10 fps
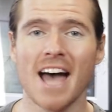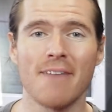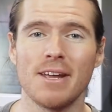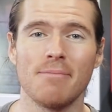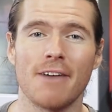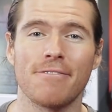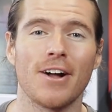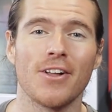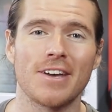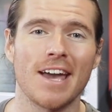happening, my
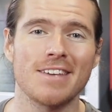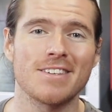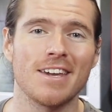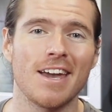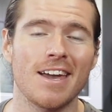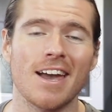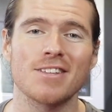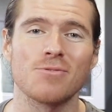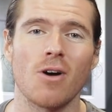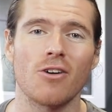fellow geeks and
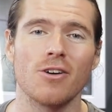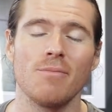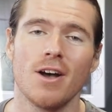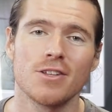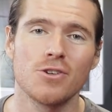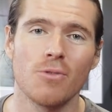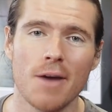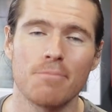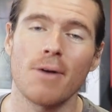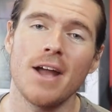geekettes? Welcome to
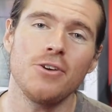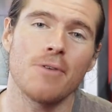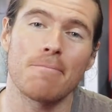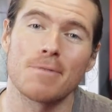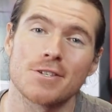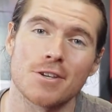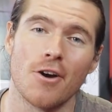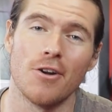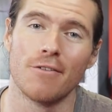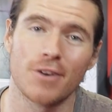a brand new
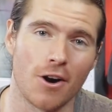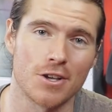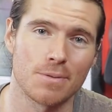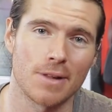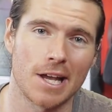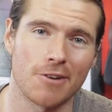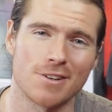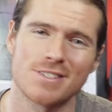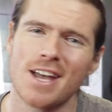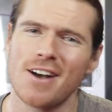episode of Cosplay
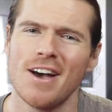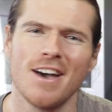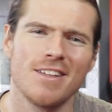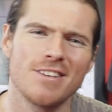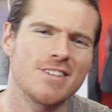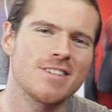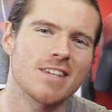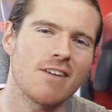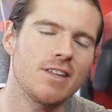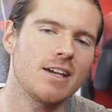Chris. Now, this is
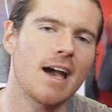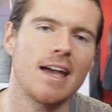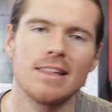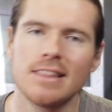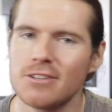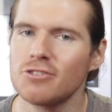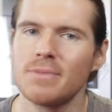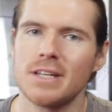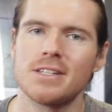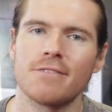something a little
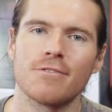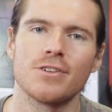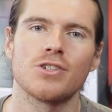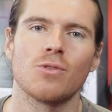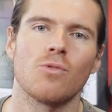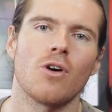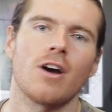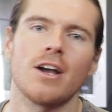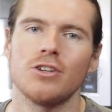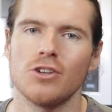bit different to what
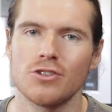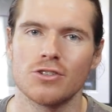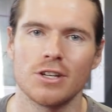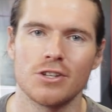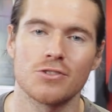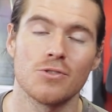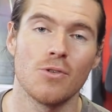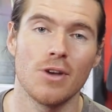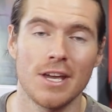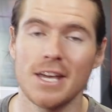I usually do
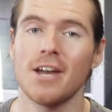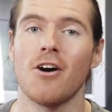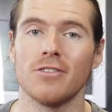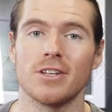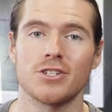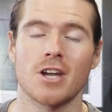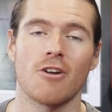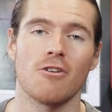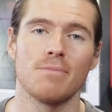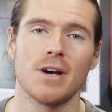here on the
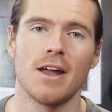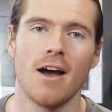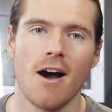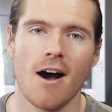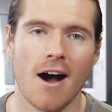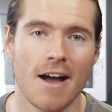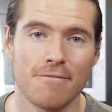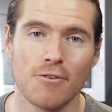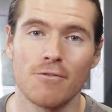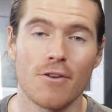channel, but I
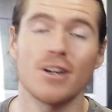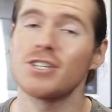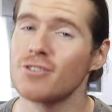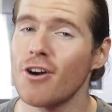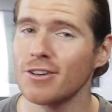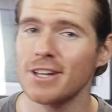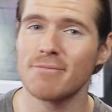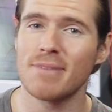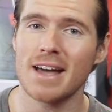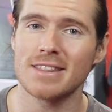feel very strongly
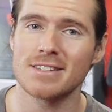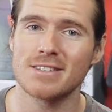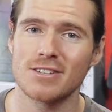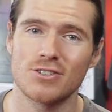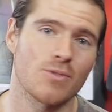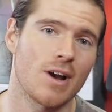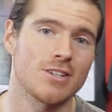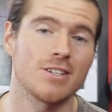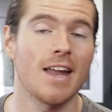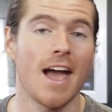about this
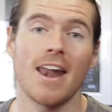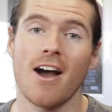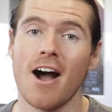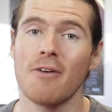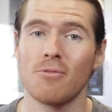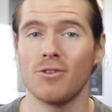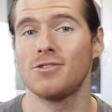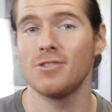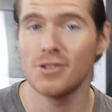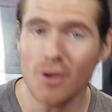situation and I
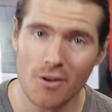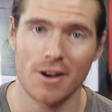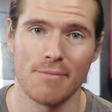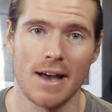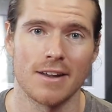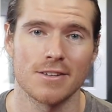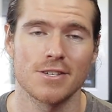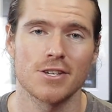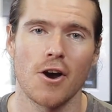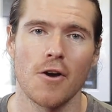want to talk about it.
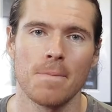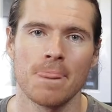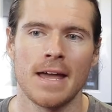So,